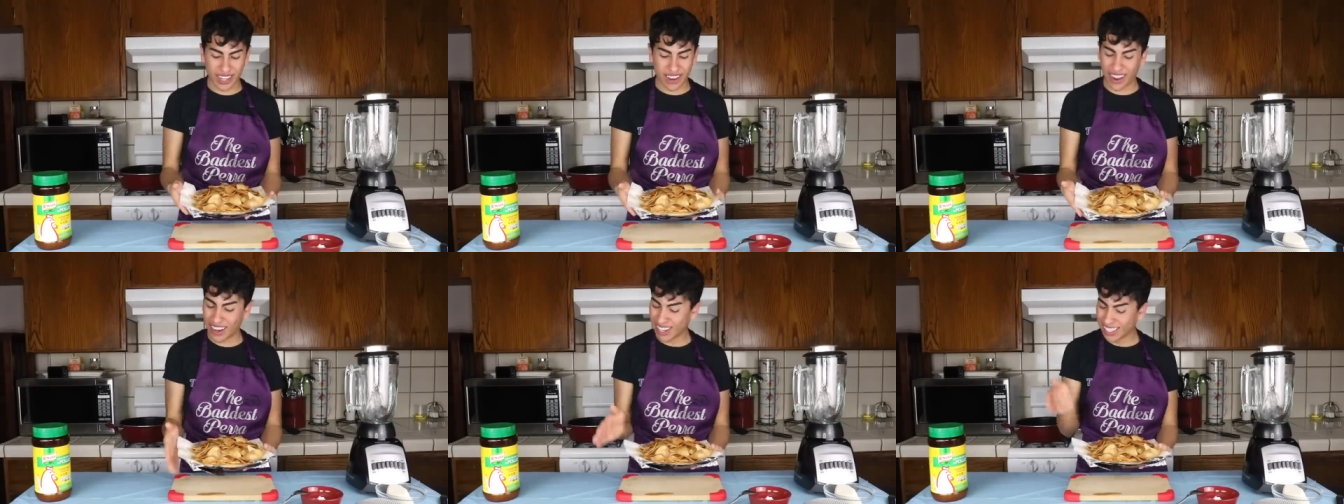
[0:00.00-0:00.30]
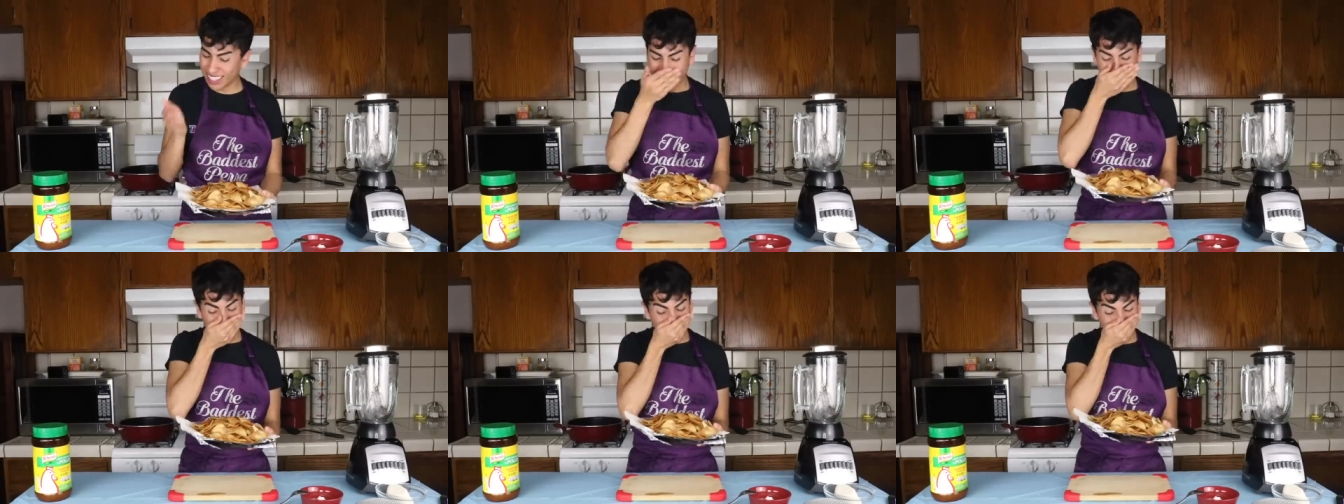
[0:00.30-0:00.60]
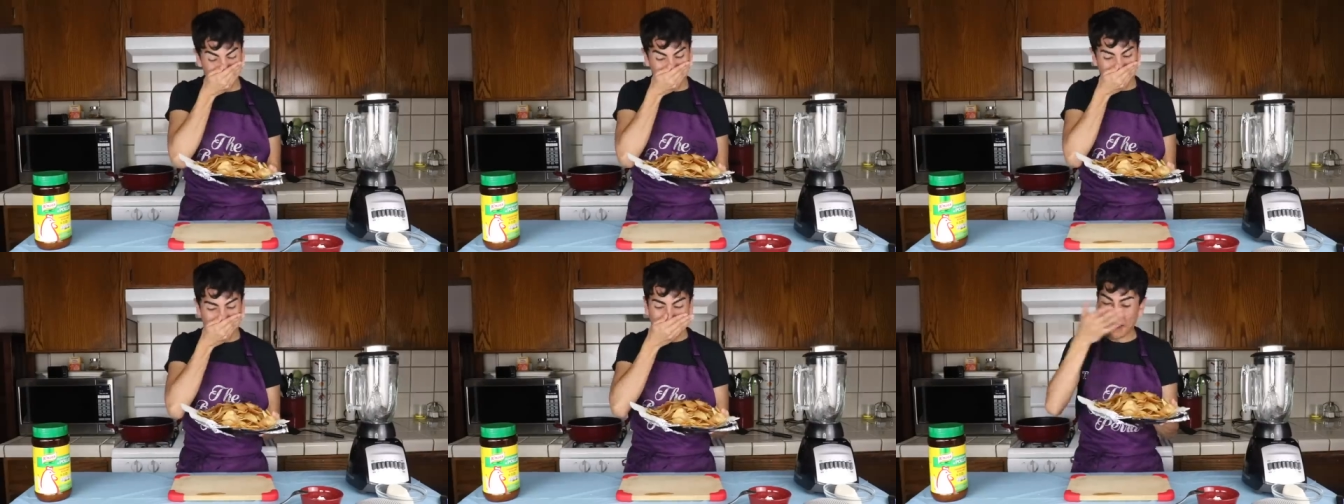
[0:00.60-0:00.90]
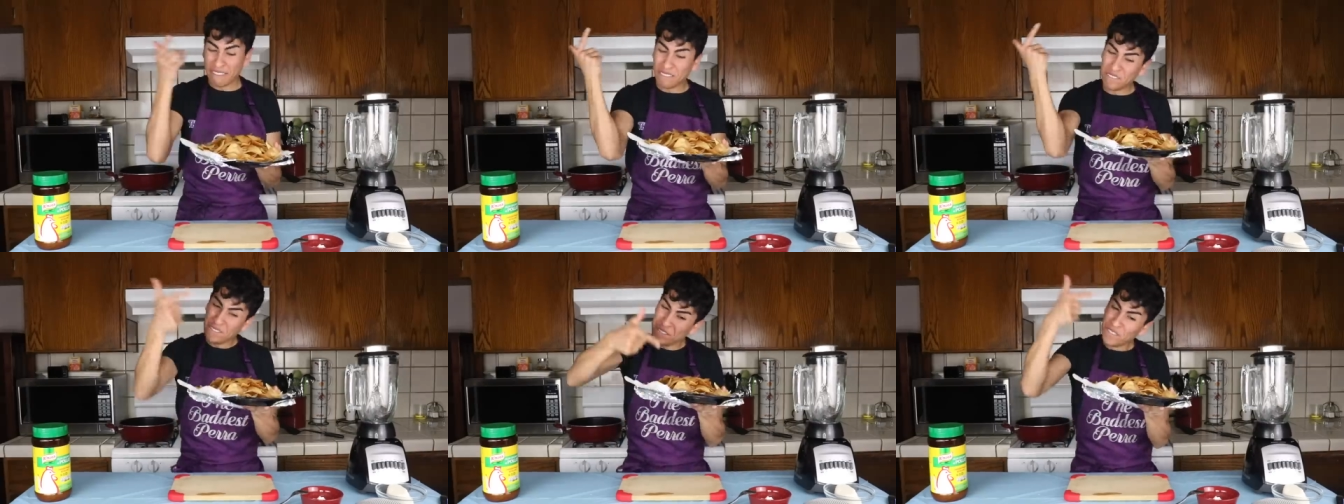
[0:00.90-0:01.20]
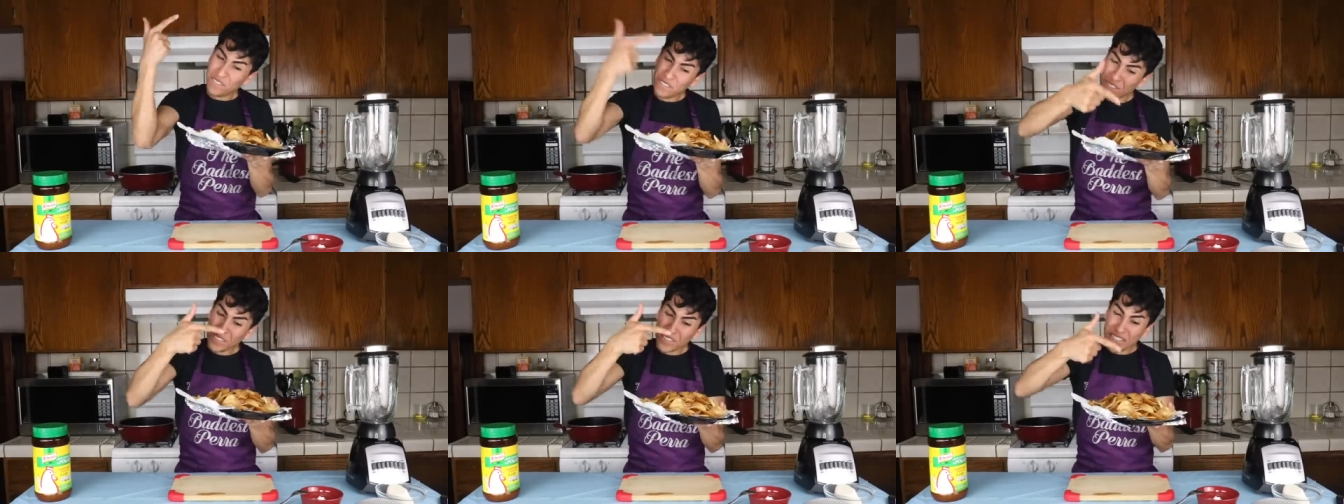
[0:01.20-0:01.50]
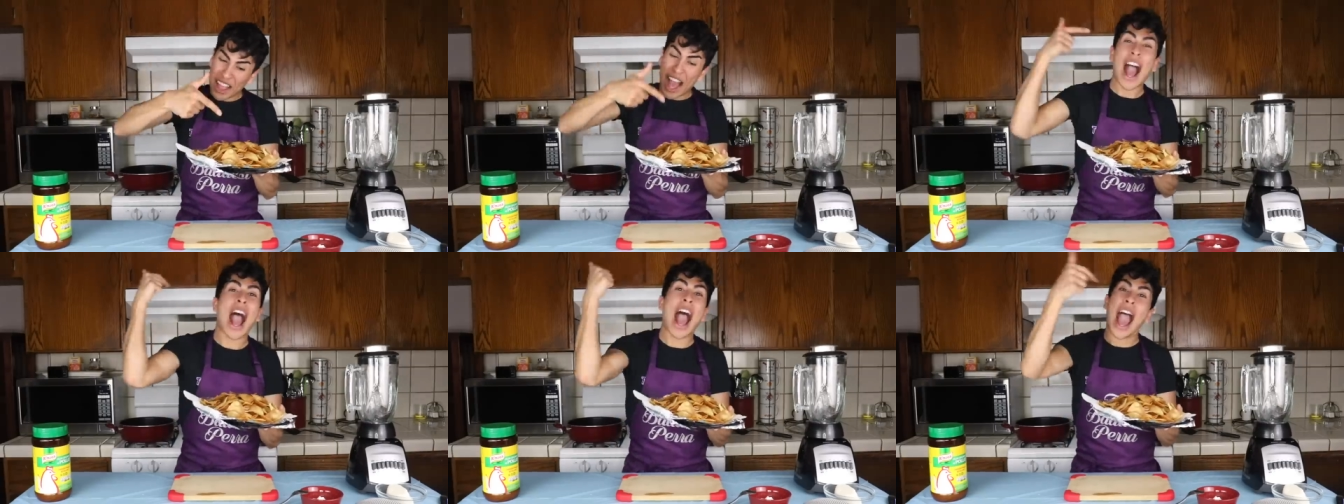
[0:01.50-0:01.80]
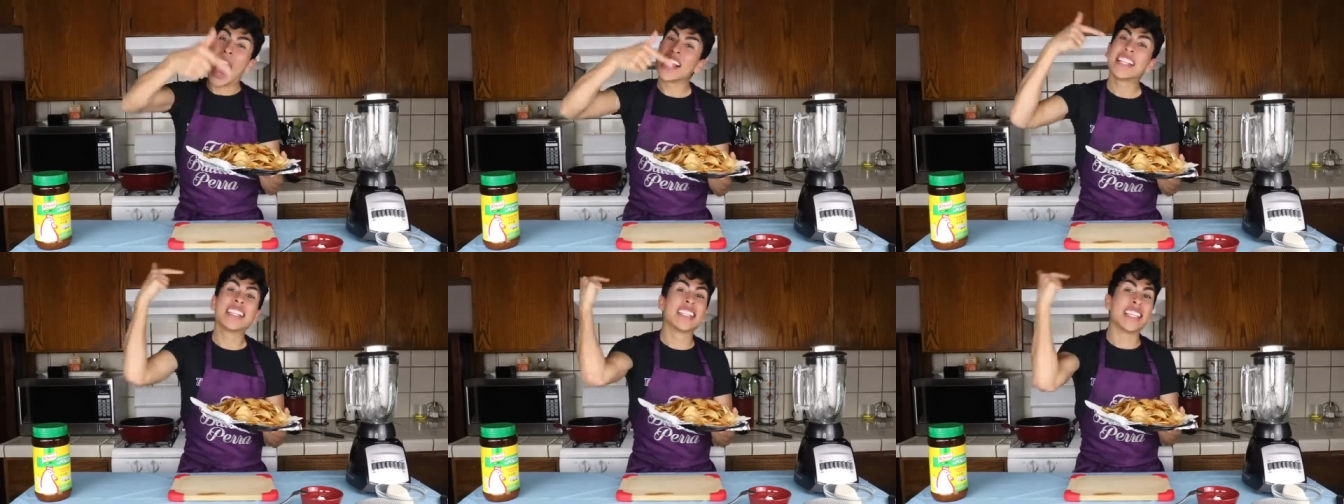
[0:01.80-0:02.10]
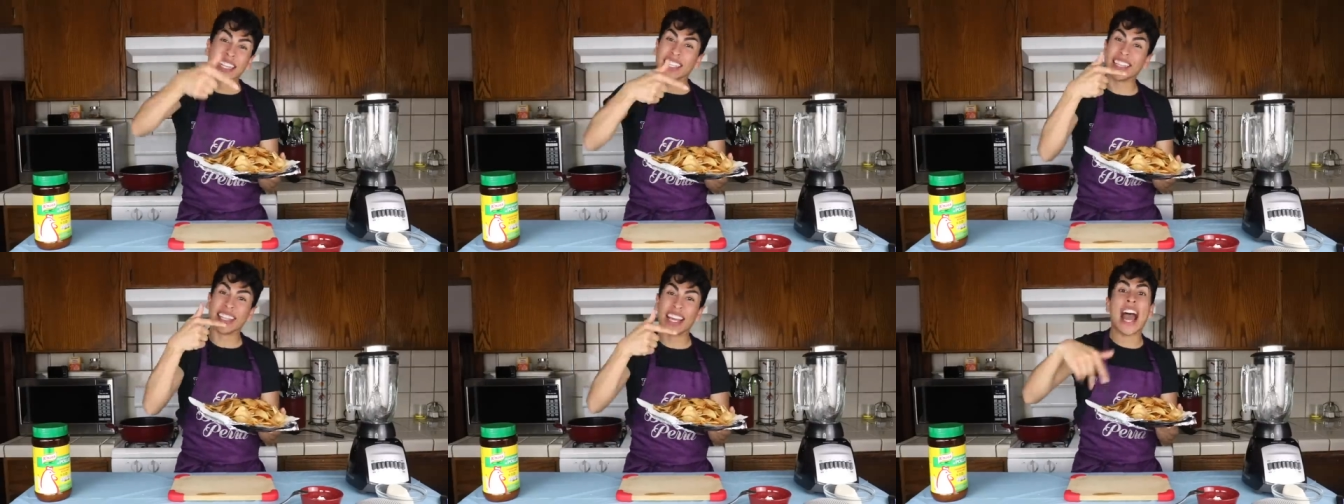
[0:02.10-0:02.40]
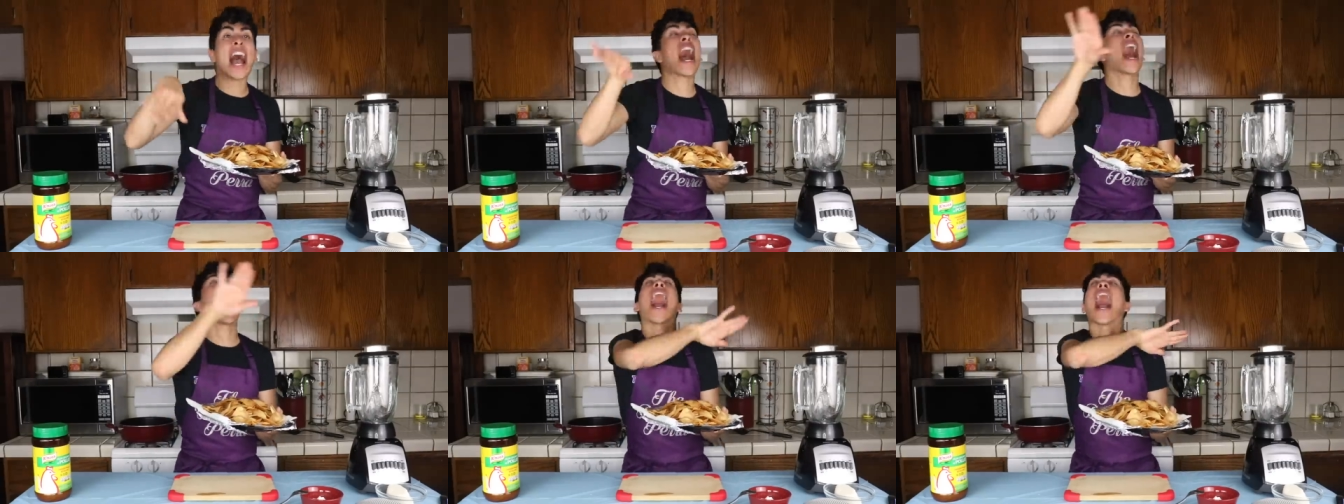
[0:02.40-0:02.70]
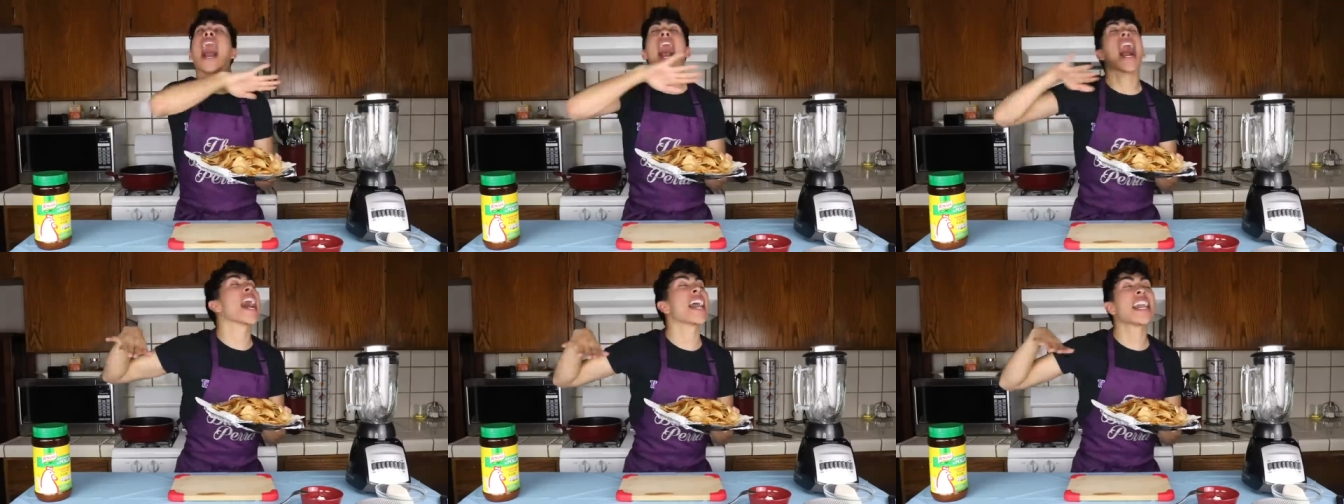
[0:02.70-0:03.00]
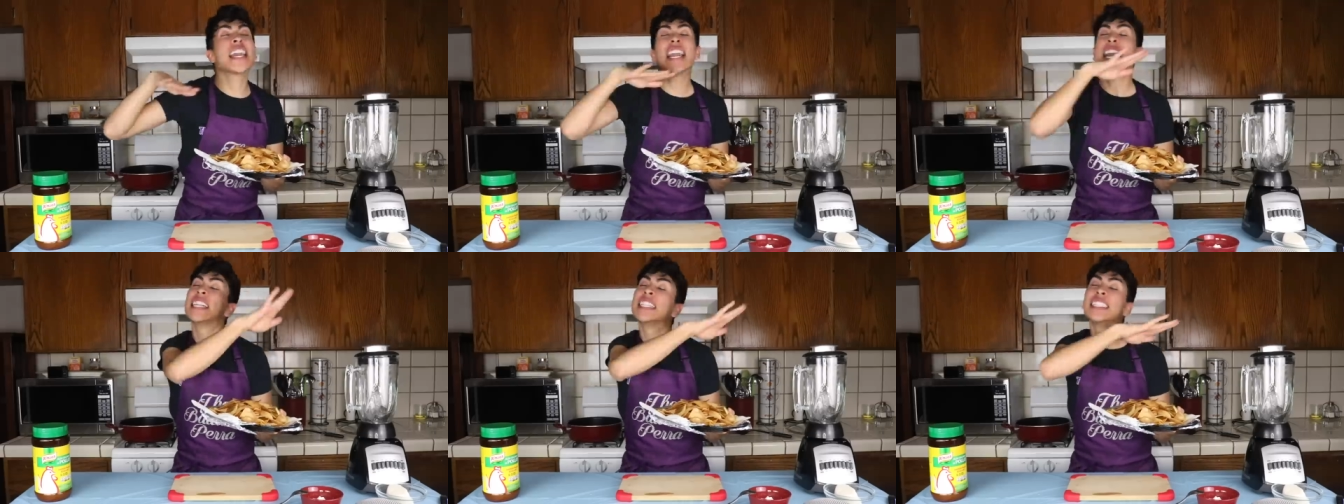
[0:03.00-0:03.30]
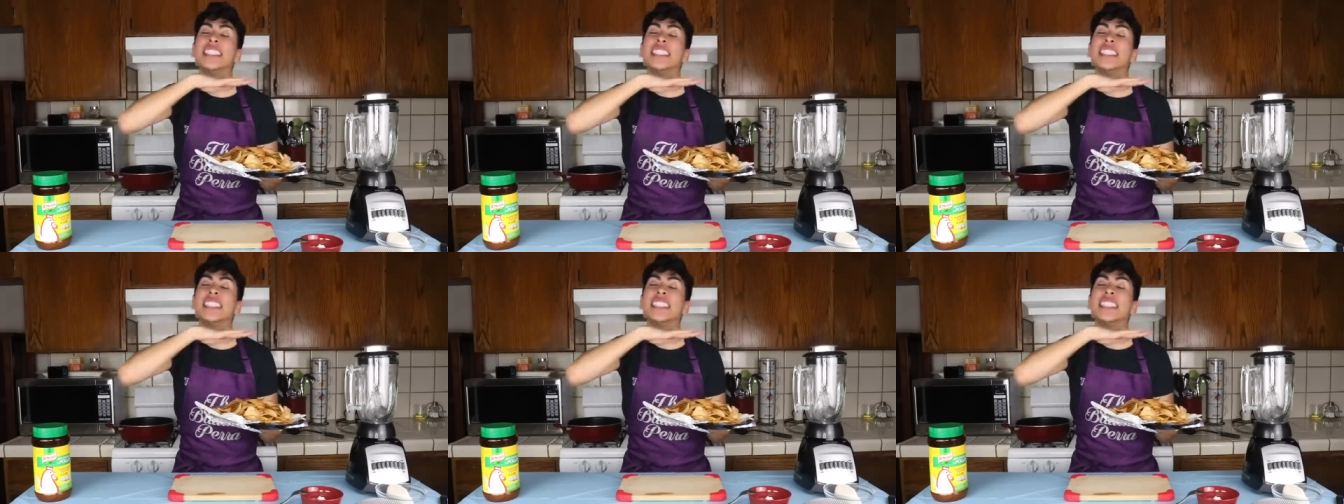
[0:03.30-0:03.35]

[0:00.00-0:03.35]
and honestly, I'm like, I did that. I